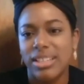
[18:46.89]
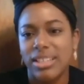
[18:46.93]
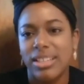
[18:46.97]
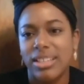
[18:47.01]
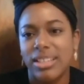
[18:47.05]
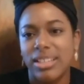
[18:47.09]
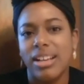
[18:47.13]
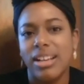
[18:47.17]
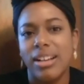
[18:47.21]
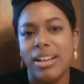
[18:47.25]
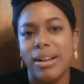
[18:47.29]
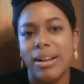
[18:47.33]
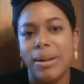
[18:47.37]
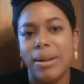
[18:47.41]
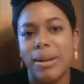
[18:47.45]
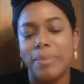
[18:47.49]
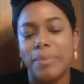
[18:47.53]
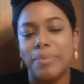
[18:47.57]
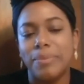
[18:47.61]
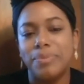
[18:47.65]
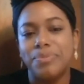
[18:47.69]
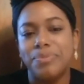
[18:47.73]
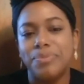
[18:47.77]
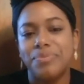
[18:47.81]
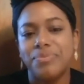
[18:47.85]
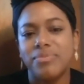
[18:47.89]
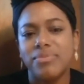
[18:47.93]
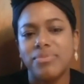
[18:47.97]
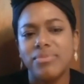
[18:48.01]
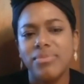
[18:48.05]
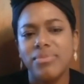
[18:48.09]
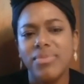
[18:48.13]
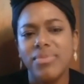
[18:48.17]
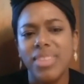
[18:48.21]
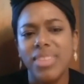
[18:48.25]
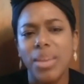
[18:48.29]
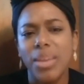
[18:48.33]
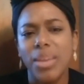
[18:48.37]

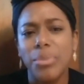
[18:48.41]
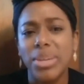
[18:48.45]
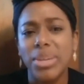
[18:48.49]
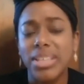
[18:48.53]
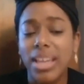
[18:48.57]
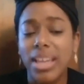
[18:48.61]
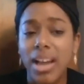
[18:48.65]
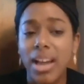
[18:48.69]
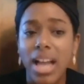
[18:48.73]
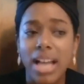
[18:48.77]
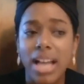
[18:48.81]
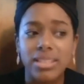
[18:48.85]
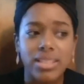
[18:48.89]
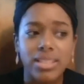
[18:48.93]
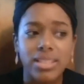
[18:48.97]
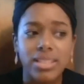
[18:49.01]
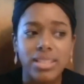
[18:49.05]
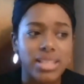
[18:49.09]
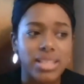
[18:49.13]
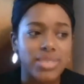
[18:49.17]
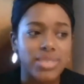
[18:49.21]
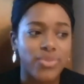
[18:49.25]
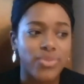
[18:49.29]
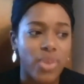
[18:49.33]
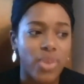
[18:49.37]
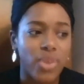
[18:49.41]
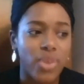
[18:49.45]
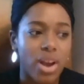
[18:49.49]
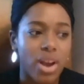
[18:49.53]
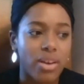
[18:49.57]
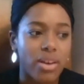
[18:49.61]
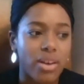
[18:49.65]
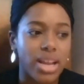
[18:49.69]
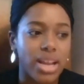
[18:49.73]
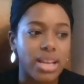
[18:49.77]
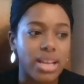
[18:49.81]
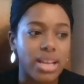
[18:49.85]
But yeah, as far as